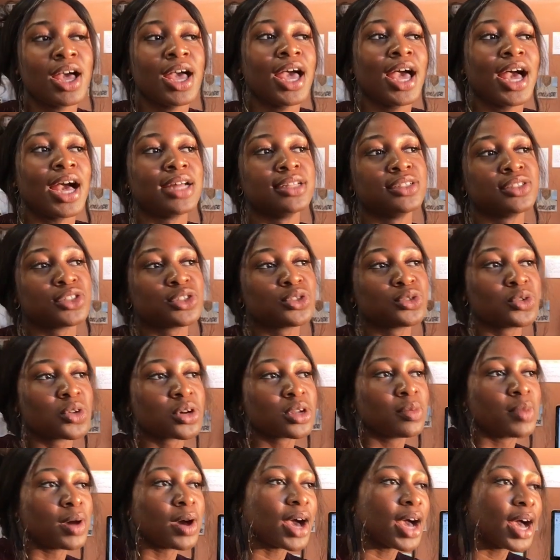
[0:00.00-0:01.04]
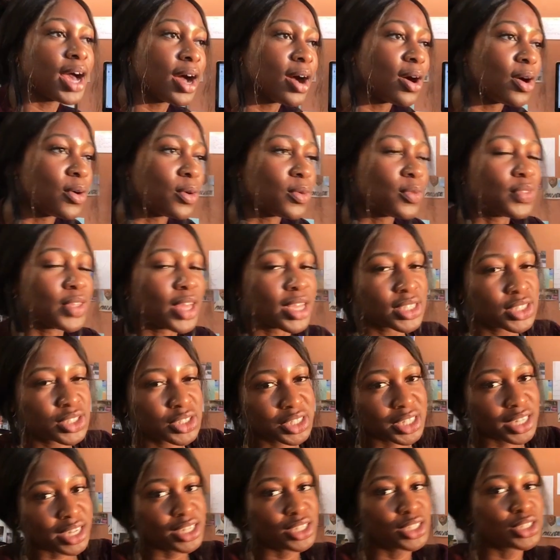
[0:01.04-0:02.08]
and just talking about how that's
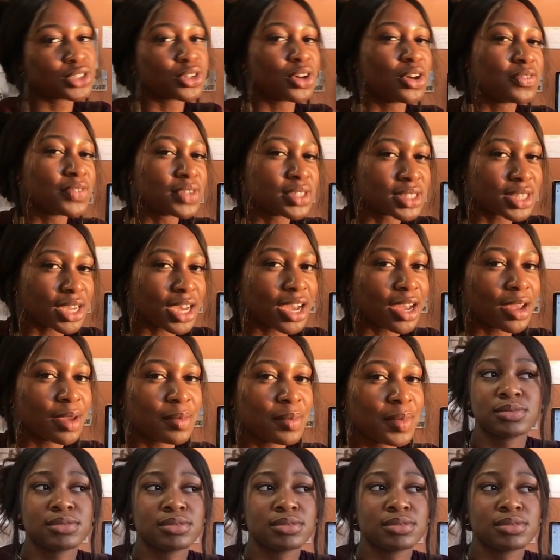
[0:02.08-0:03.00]
changed over time.